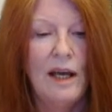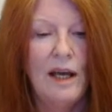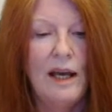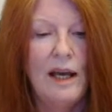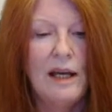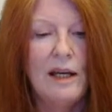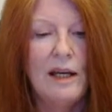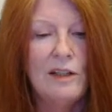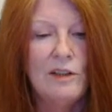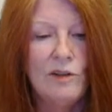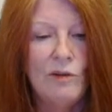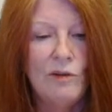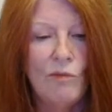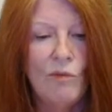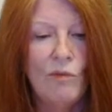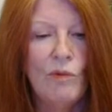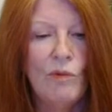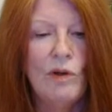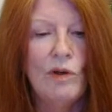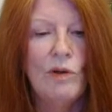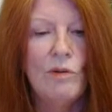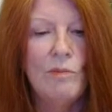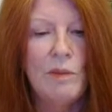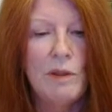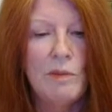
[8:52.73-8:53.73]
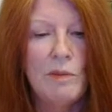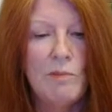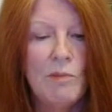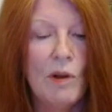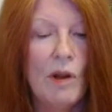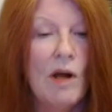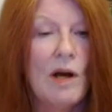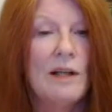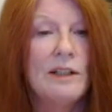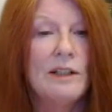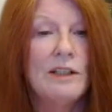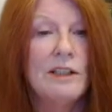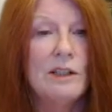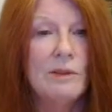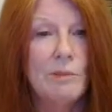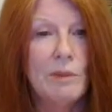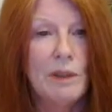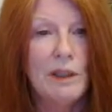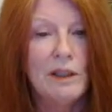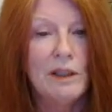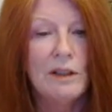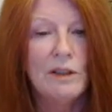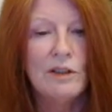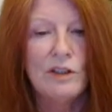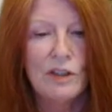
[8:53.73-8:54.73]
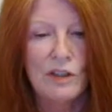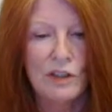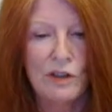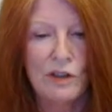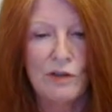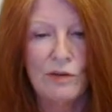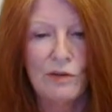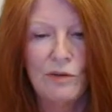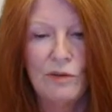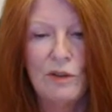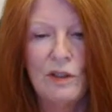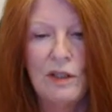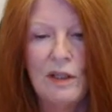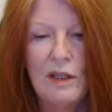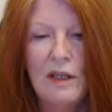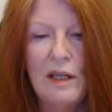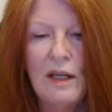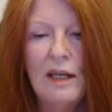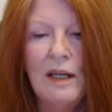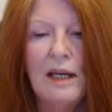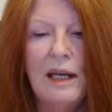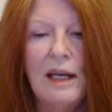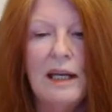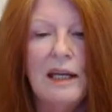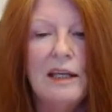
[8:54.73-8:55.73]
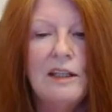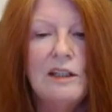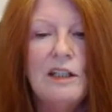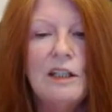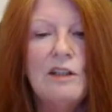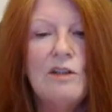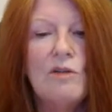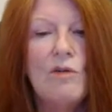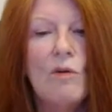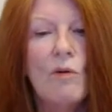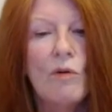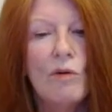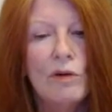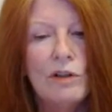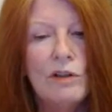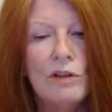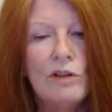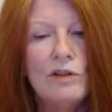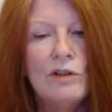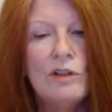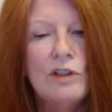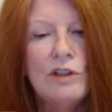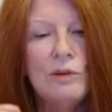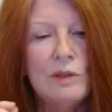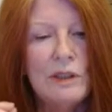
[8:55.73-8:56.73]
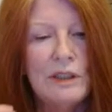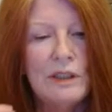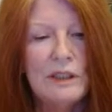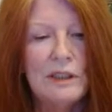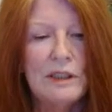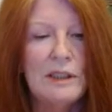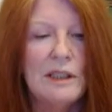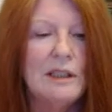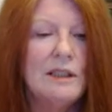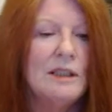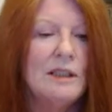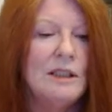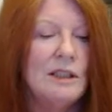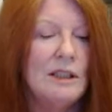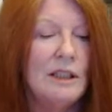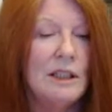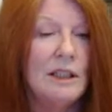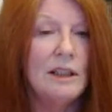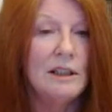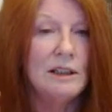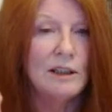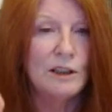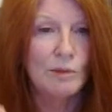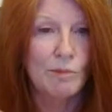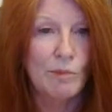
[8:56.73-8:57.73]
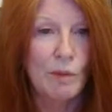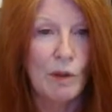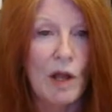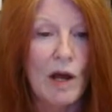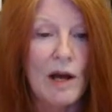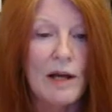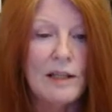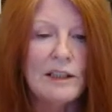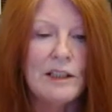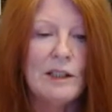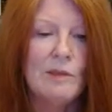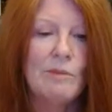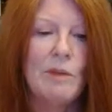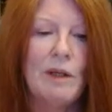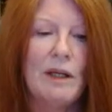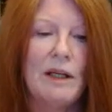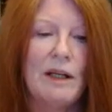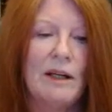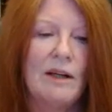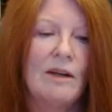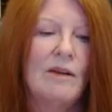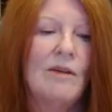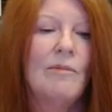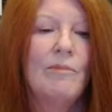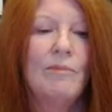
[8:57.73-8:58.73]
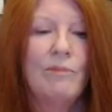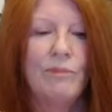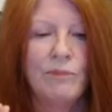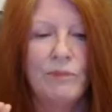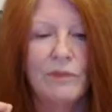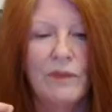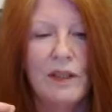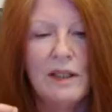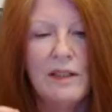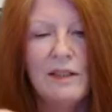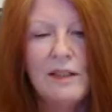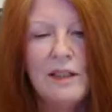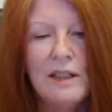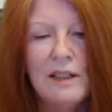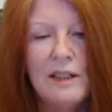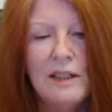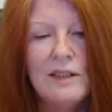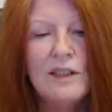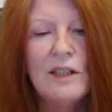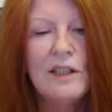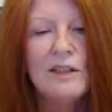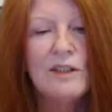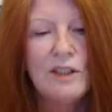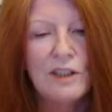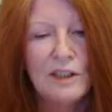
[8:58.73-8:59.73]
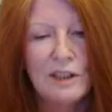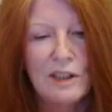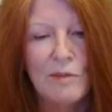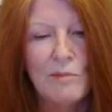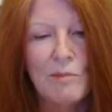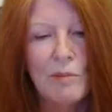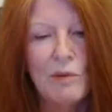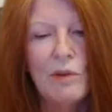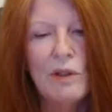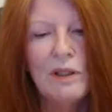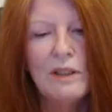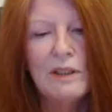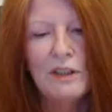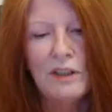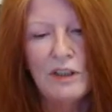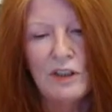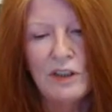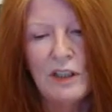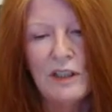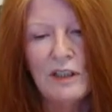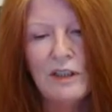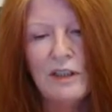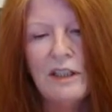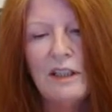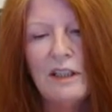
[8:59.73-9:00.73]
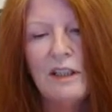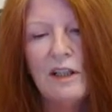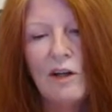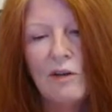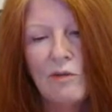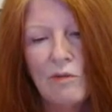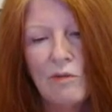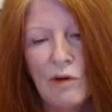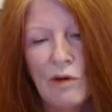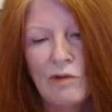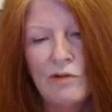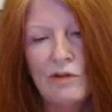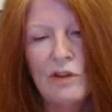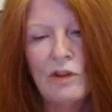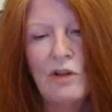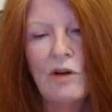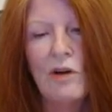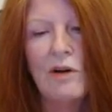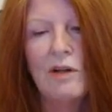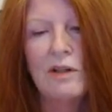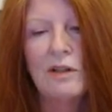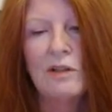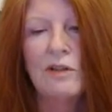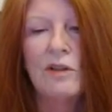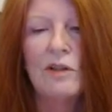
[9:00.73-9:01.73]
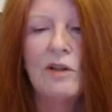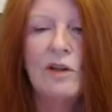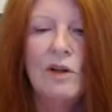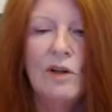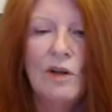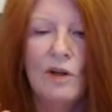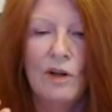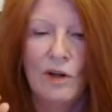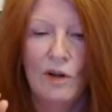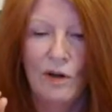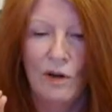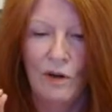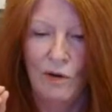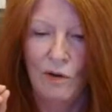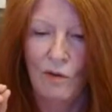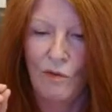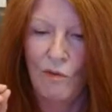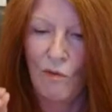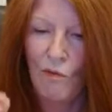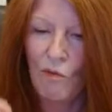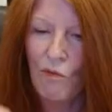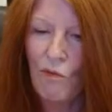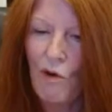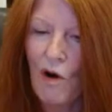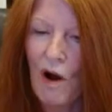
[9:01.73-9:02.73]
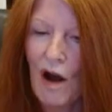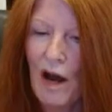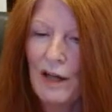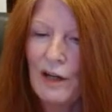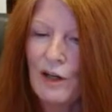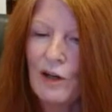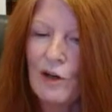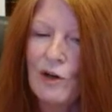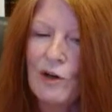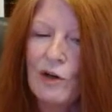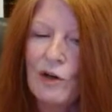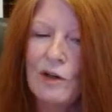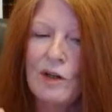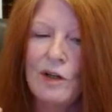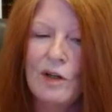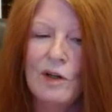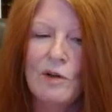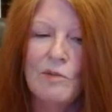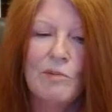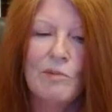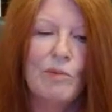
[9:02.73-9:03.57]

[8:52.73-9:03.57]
and will be blossoming soon. And in order to assist its blossoming, it is as simple as tending a rose garden. Water,